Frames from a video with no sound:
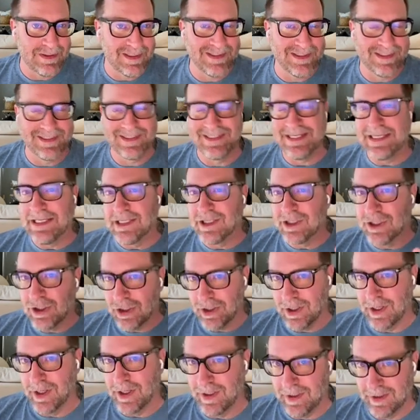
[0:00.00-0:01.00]
this is
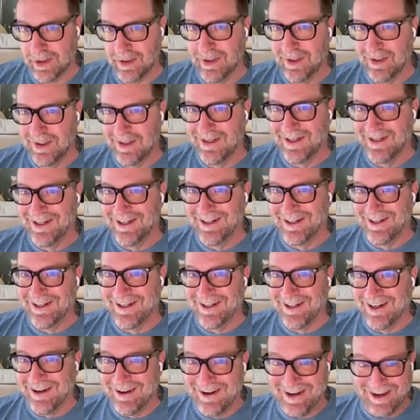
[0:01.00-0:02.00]
good.
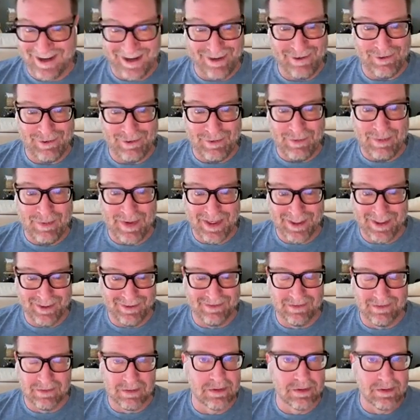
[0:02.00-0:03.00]
Okay, but
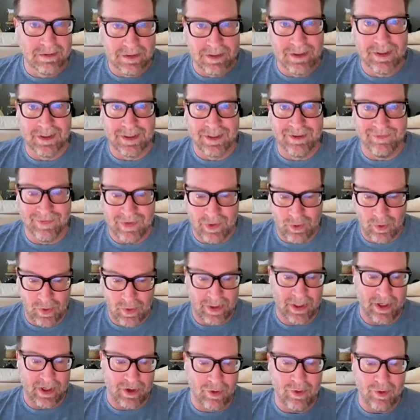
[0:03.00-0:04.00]
if you
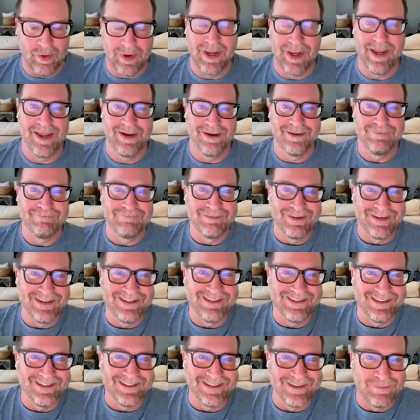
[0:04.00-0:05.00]
want to create
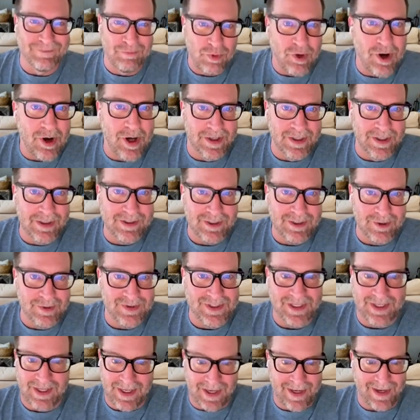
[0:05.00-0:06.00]
a product
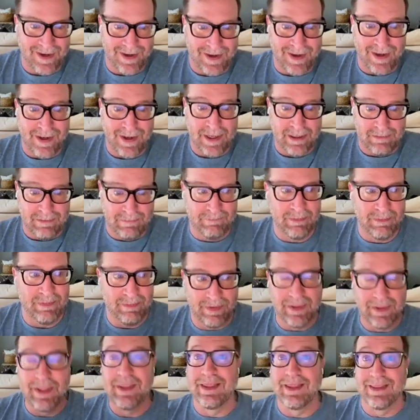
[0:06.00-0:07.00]
using AI,
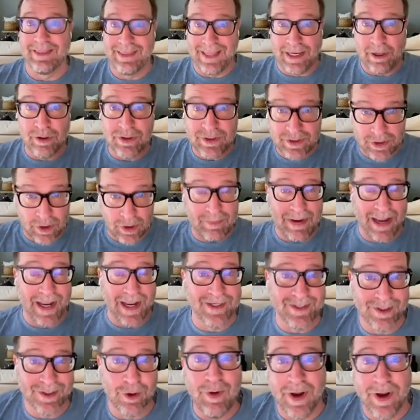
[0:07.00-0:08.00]
there's your
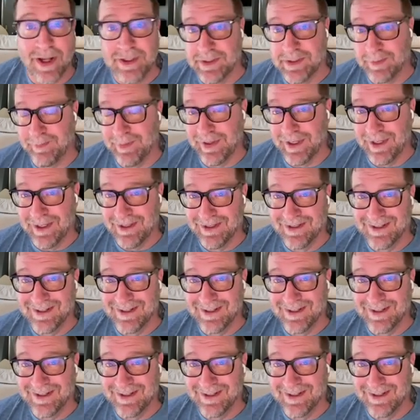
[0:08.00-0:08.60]
magic recipe.